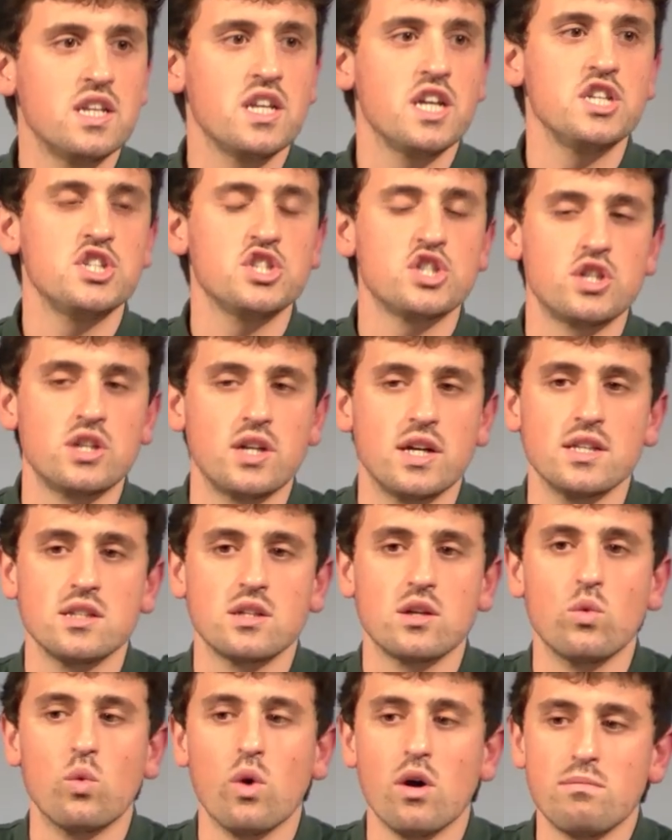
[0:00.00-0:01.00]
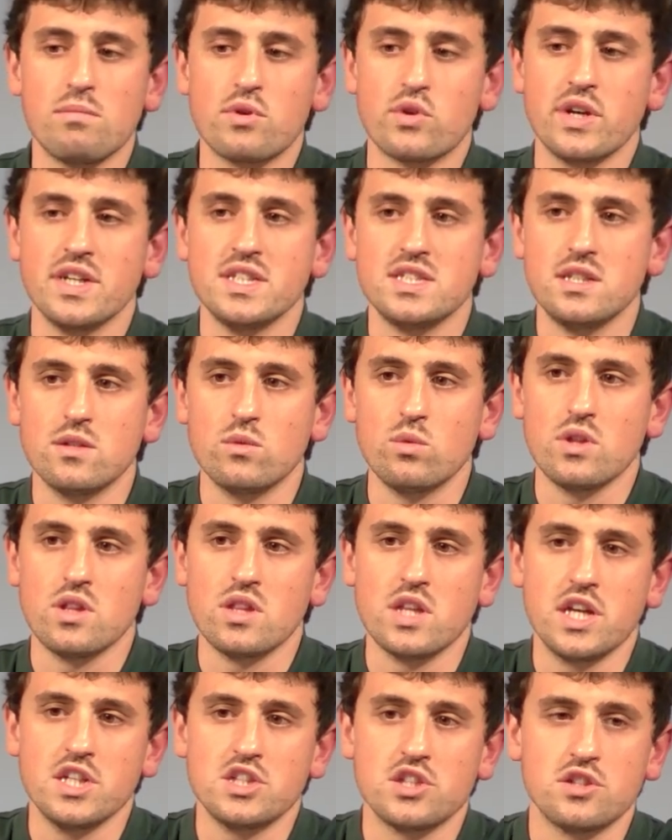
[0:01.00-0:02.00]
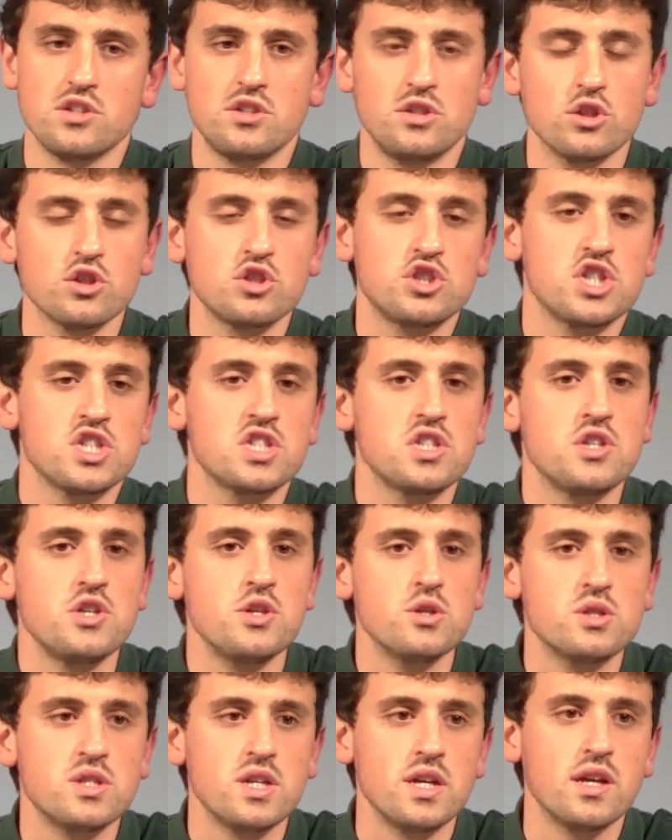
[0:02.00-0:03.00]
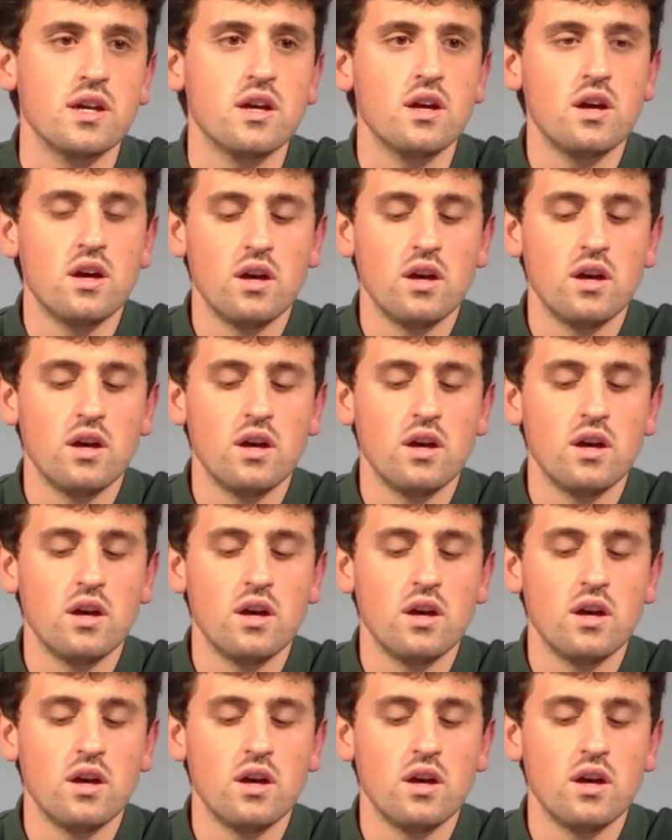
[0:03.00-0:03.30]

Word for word: in nature and cooperating with nature, not just using